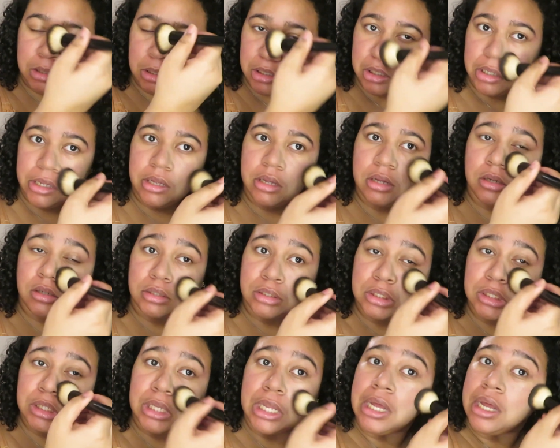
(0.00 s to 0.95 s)

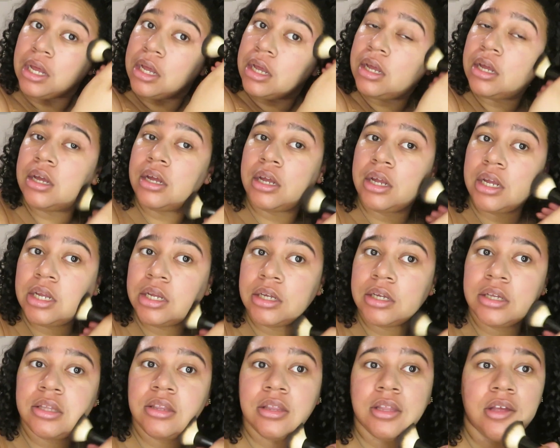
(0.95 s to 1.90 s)
looks
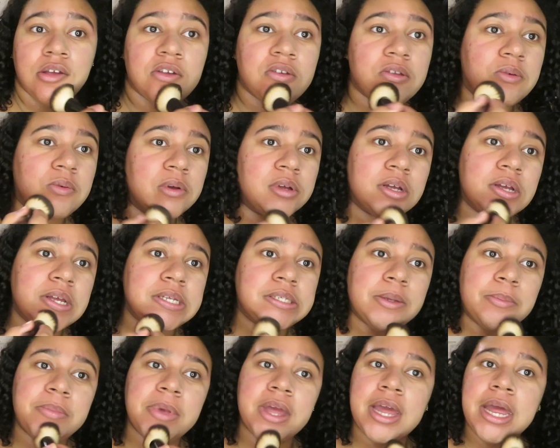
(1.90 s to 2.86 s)
like this was
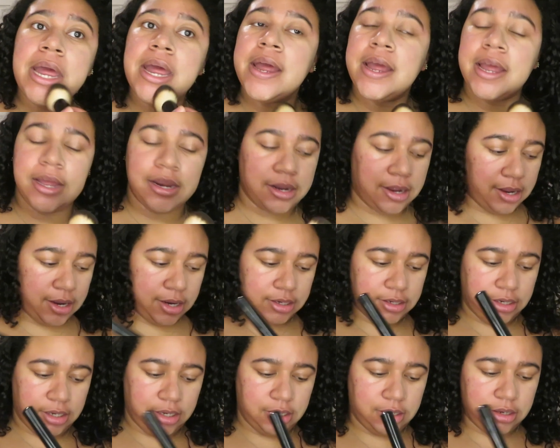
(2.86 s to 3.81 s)
a bad
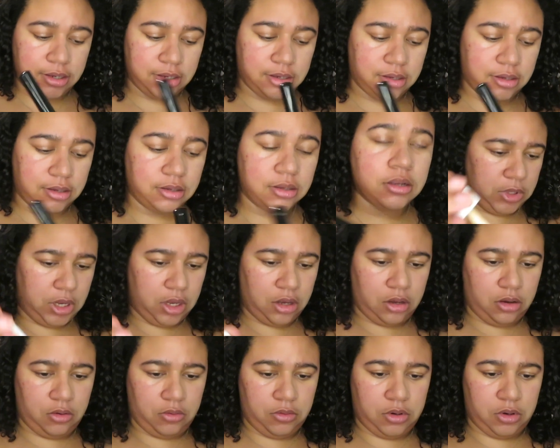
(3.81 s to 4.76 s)
idea. Can't
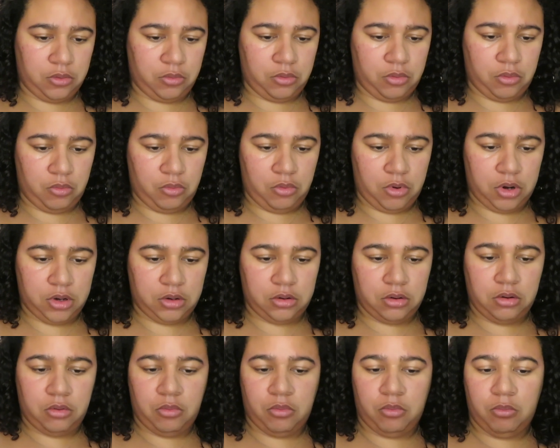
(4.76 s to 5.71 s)
go in with
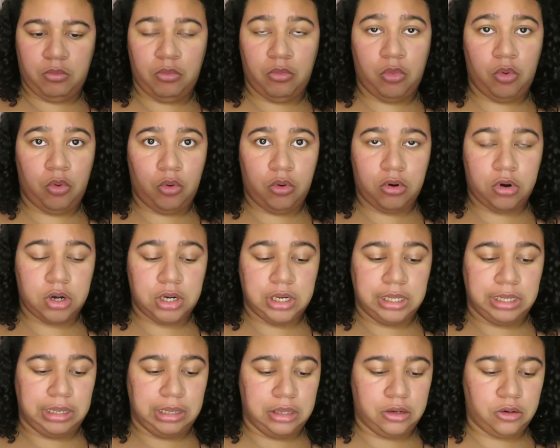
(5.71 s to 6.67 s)
one more
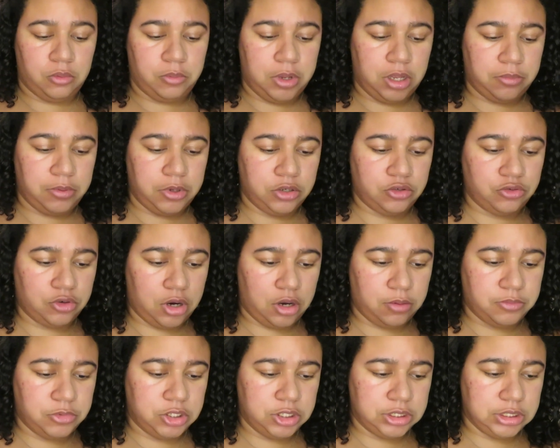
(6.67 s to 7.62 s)
little baby
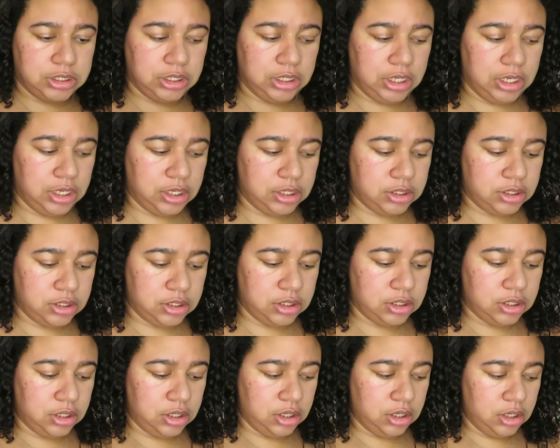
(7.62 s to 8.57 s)
drop just to get
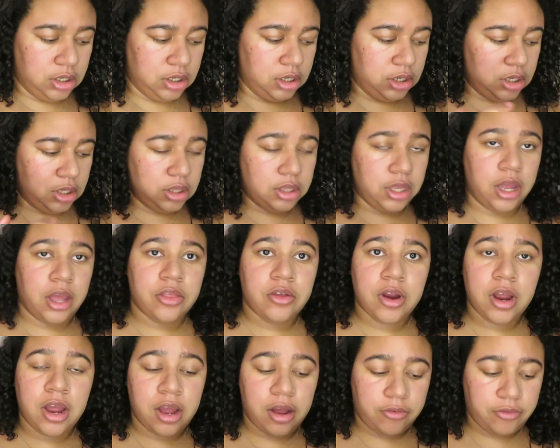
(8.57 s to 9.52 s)
the other
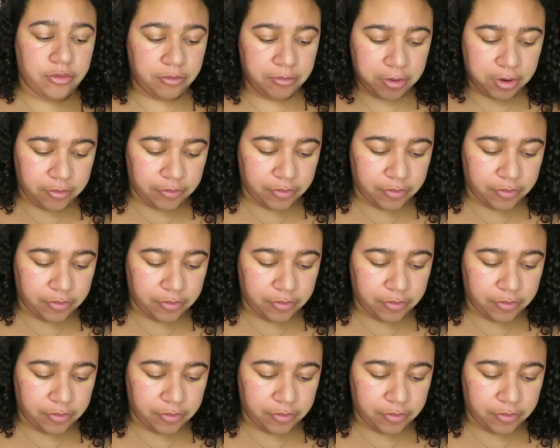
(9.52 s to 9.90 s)
half of my